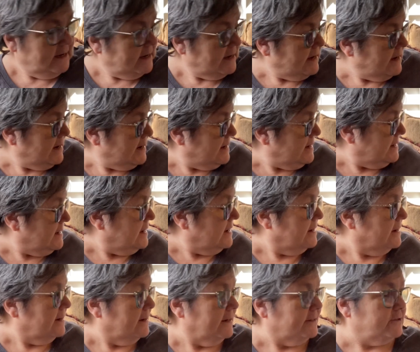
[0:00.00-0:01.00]
And
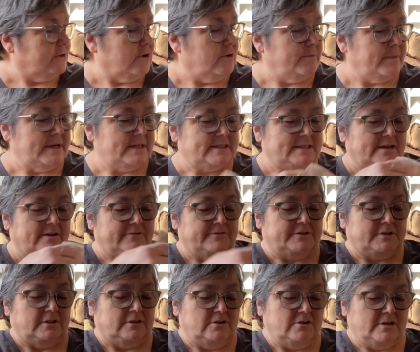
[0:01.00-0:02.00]
I told myself
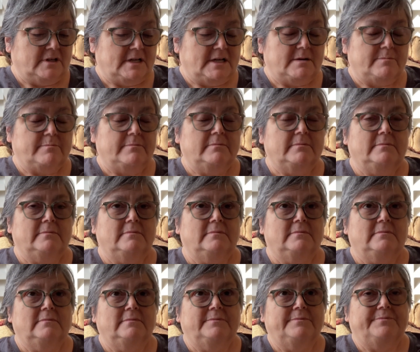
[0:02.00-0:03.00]
to look up
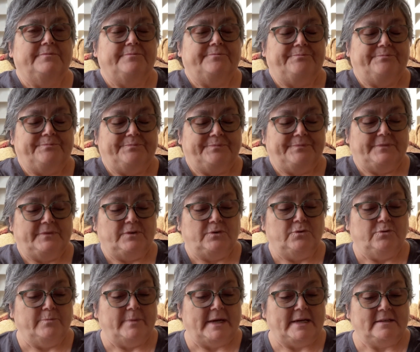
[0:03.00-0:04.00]

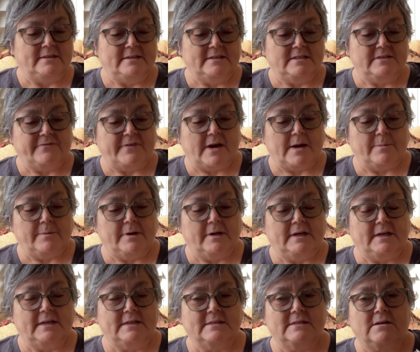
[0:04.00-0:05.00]
who made this
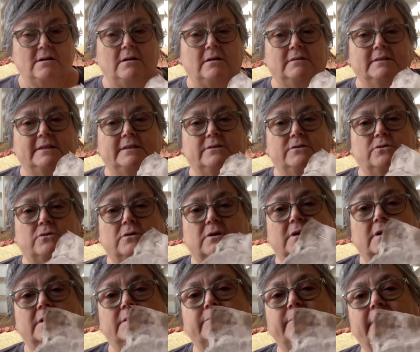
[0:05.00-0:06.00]
fabric. It's called
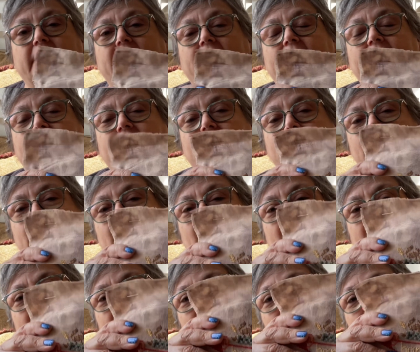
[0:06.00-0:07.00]
Andorra, but I, I